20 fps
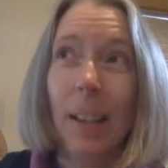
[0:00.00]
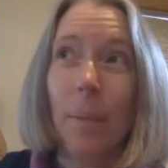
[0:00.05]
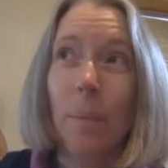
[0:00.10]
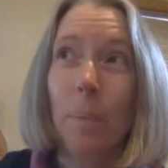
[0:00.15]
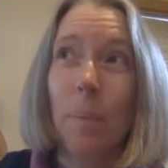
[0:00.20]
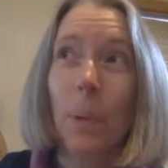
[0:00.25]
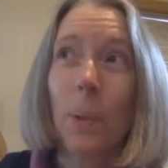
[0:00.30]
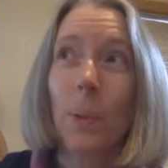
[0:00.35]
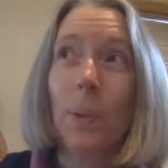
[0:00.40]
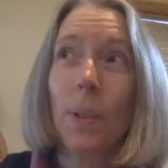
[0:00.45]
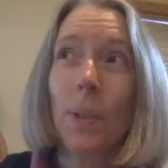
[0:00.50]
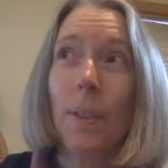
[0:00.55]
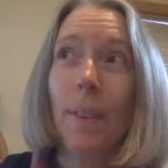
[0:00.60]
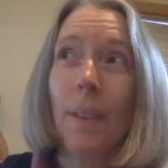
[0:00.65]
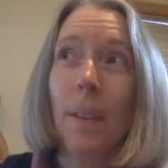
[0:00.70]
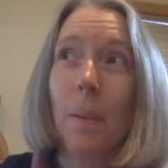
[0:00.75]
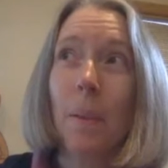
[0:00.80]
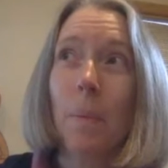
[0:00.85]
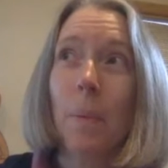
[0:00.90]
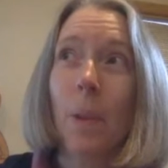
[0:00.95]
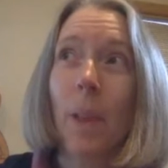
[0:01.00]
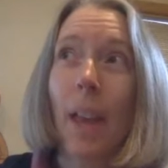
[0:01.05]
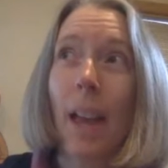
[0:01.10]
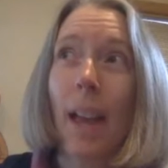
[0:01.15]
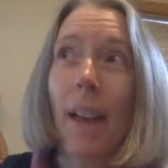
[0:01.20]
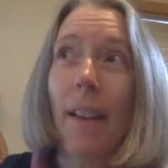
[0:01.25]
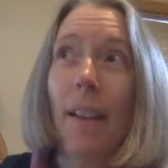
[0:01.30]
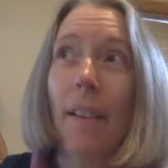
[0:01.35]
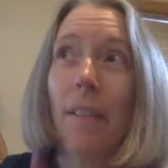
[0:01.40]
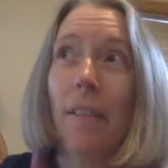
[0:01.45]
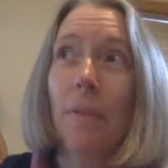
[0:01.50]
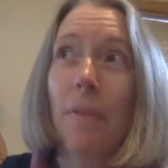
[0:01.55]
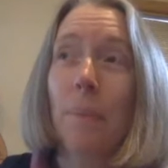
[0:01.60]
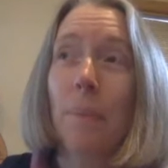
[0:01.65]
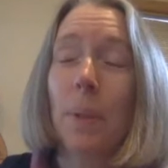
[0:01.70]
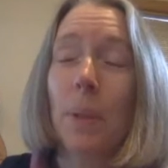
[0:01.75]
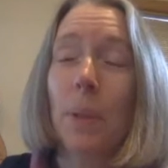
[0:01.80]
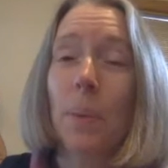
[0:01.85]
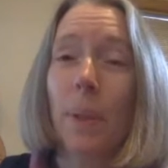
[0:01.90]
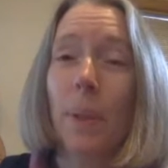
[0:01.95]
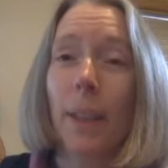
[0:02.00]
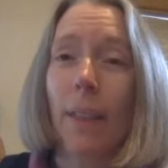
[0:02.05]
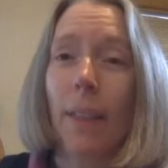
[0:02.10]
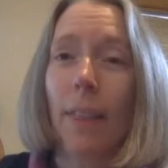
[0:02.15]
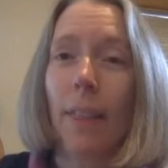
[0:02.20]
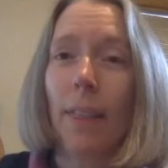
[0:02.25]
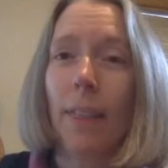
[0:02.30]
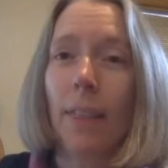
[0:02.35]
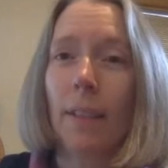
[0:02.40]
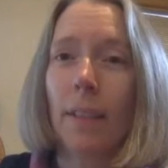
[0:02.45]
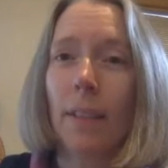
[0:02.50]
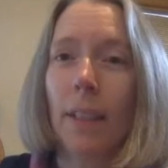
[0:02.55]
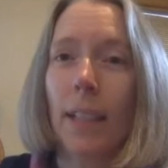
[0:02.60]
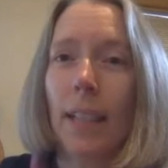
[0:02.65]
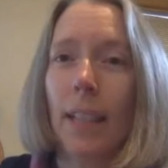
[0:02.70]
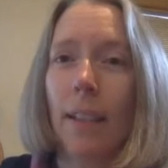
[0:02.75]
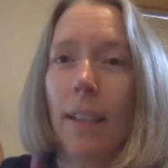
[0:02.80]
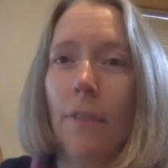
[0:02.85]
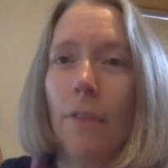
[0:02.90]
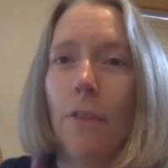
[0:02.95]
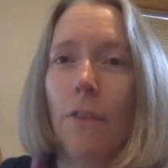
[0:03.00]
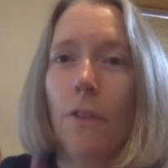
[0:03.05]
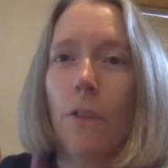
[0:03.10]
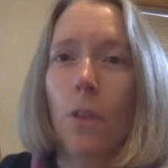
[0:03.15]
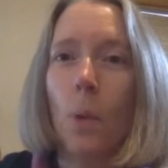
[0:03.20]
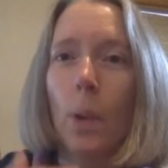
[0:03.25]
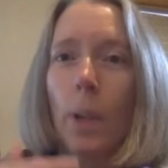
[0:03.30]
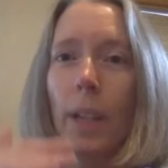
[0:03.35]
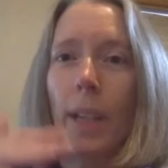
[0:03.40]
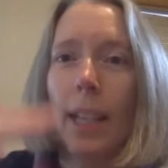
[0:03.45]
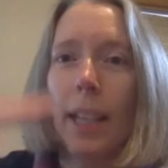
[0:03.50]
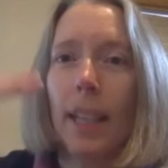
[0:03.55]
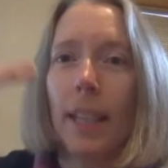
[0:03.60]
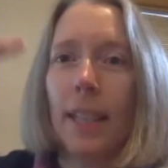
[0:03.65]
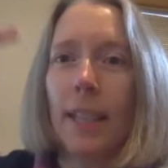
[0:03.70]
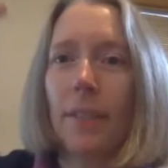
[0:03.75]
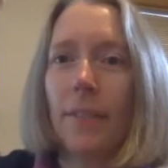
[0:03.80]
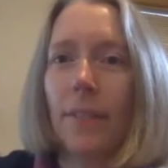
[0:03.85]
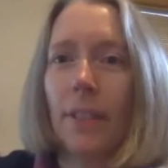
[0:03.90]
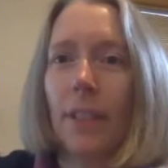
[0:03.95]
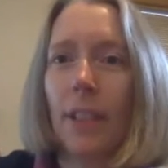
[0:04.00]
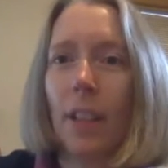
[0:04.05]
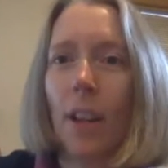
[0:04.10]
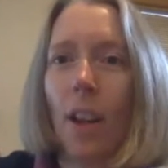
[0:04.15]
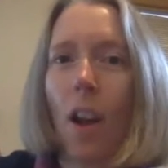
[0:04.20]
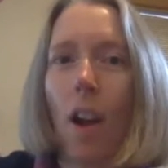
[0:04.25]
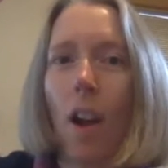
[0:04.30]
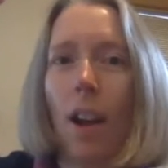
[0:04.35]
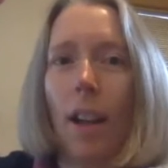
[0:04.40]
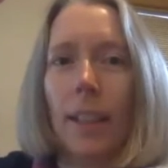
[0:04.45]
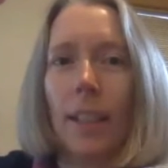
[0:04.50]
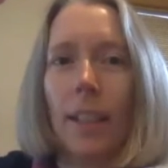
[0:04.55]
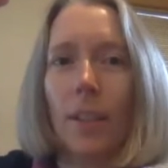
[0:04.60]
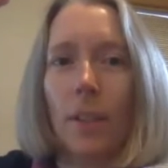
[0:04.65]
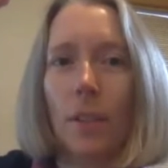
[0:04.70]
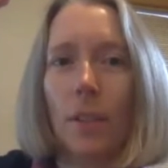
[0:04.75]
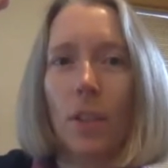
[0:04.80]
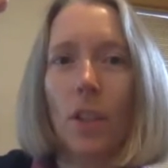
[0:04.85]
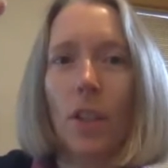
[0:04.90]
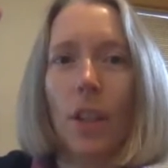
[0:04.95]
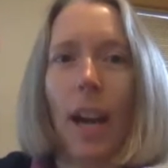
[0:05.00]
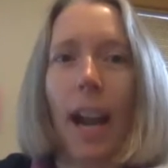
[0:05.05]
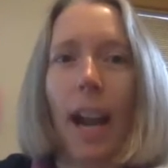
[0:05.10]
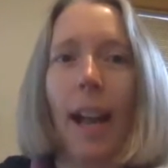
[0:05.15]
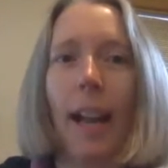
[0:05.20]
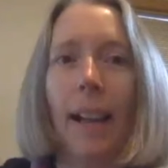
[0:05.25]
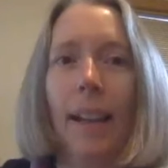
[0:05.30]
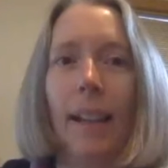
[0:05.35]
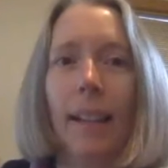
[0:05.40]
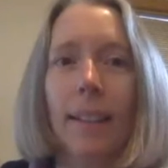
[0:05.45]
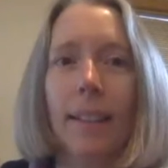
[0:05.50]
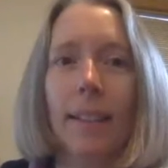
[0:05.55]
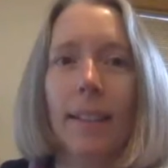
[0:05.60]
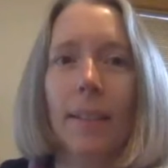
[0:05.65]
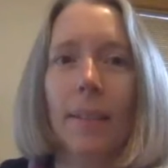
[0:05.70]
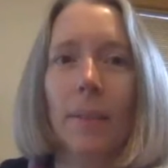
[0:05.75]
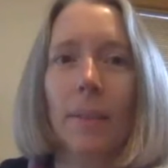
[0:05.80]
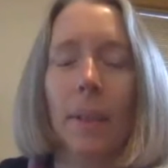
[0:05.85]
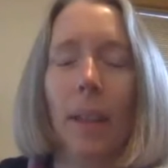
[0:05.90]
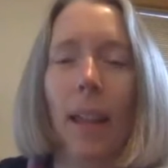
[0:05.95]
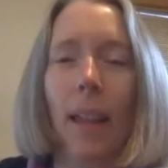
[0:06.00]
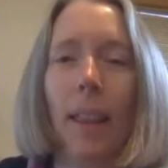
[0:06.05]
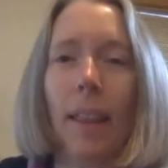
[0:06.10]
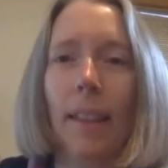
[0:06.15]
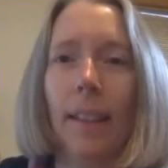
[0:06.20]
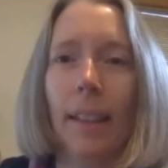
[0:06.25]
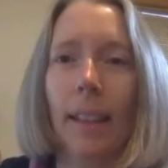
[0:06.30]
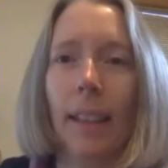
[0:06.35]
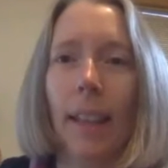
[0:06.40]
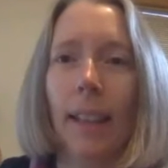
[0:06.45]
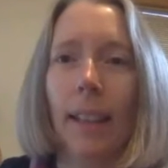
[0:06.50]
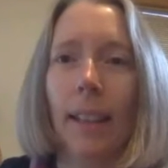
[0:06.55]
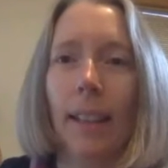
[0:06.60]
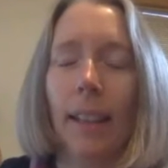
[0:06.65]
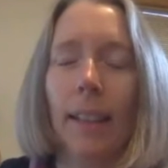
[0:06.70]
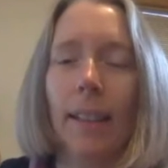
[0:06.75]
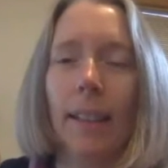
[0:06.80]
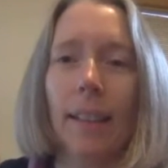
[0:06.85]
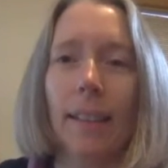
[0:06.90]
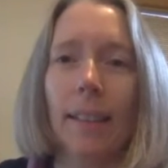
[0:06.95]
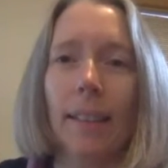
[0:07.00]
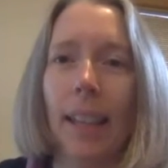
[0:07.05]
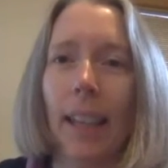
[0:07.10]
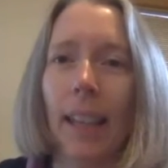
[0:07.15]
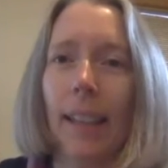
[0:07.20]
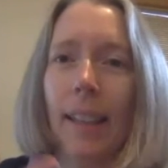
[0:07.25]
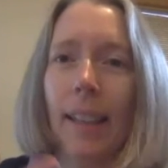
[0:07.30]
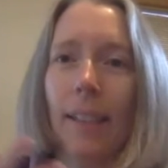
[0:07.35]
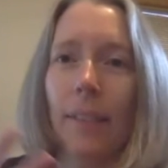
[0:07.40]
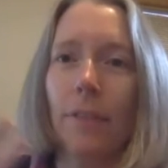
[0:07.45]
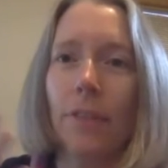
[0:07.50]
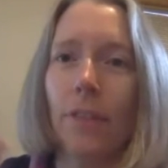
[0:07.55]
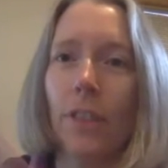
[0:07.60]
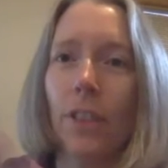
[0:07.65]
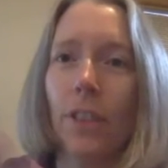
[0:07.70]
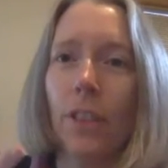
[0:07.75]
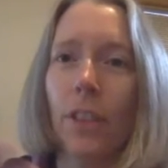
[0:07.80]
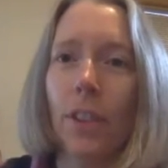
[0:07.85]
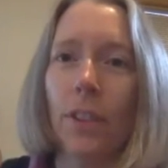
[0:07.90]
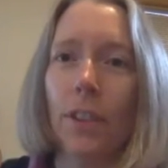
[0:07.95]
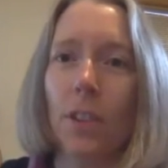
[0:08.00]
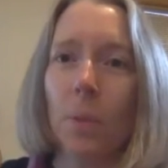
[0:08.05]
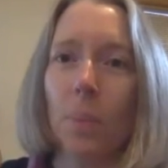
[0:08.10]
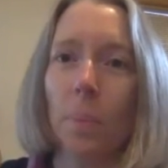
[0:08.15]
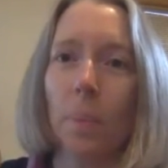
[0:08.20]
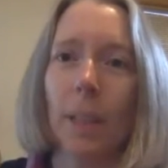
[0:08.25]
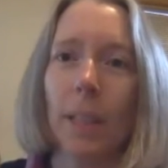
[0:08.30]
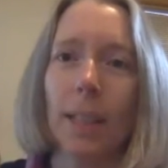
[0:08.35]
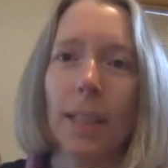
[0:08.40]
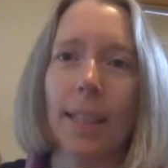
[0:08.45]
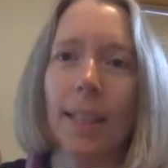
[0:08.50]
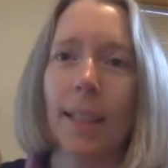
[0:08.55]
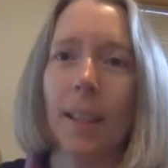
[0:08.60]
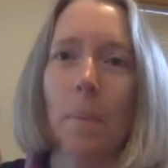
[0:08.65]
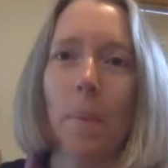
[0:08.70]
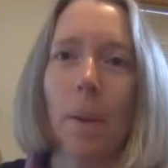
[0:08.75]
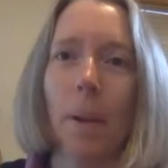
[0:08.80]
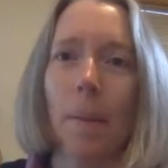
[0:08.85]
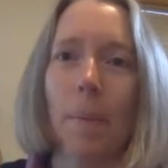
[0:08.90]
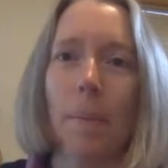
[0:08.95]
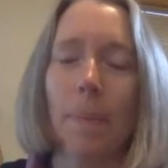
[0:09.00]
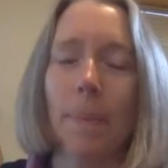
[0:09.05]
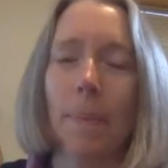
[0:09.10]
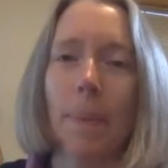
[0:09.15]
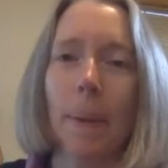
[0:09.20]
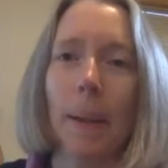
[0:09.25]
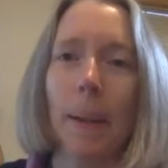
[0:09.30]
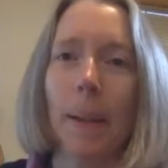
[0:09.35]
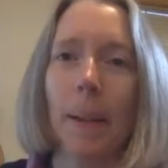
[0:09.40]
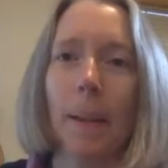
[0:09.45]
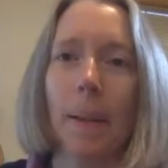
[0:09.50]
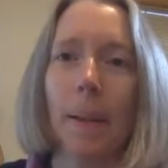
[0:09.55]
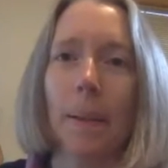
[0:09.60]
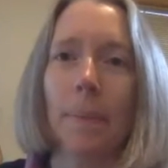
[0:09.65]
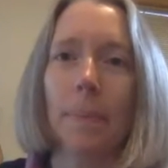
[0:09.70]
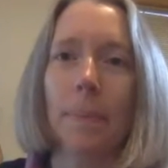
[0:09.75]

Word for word: most of them will have between thirty and forty different audio tracks, and then Gayla, and then Gayla further splits them up uh,